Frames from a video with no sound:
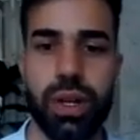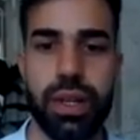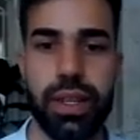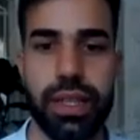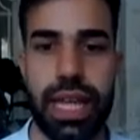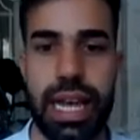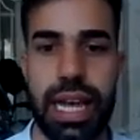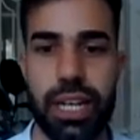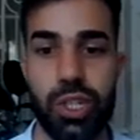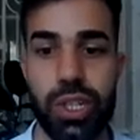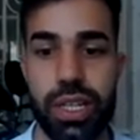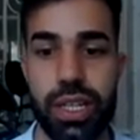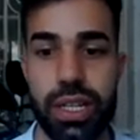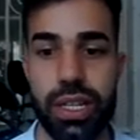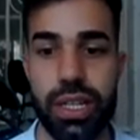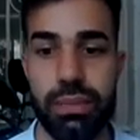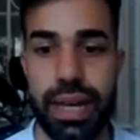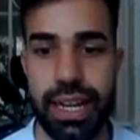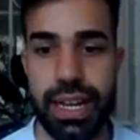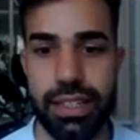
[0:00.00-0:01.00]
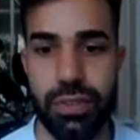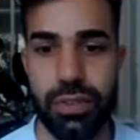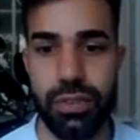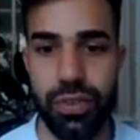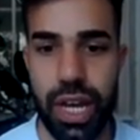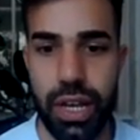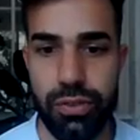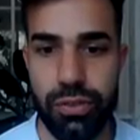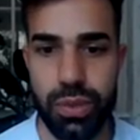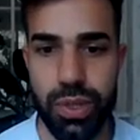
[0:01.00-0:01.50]
where it actually
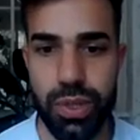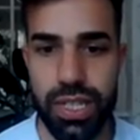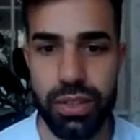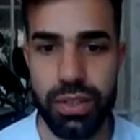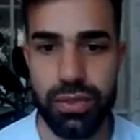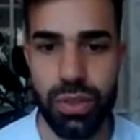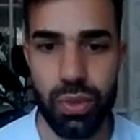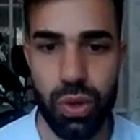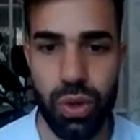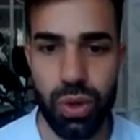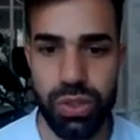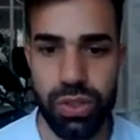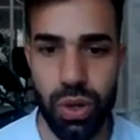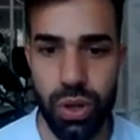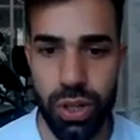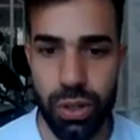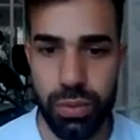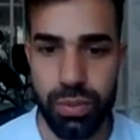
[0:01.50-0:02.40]
impacted 5% of the world